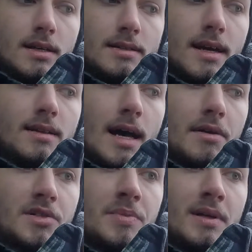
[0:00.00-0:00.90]
that allowed
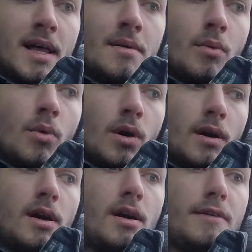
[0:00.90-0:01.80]
it to be a lot
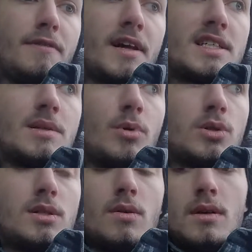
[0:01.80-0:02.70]
more flexible
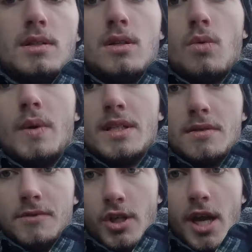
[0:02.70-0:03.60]
to the winds
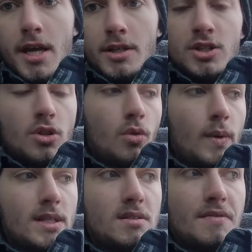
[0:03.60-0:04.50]
of change, to the
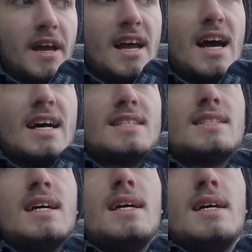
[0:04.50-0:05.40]
winds of chaos,
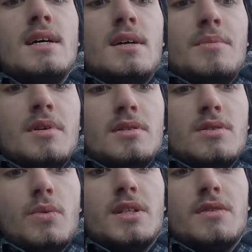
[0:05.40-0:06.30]
because
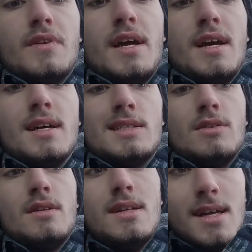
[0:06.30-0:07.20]
the winds of chaos are
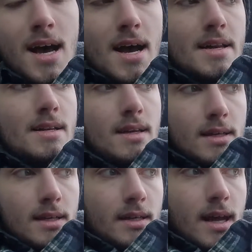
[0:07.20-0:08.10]
not
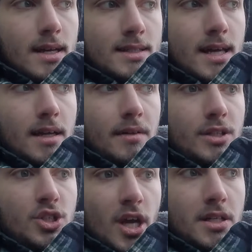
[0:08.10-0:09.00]
exactly
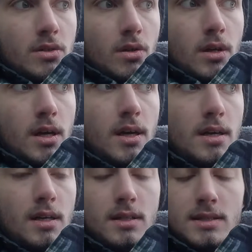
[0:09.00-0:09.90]
gentle
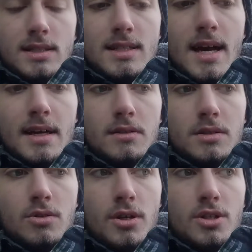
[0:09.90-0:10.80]
to societal
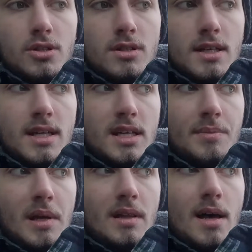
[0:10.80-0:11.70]
structures that tend to
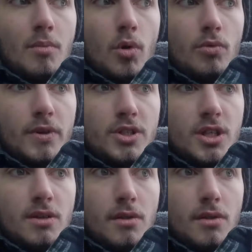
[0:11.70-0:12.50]
be a lot more rigid and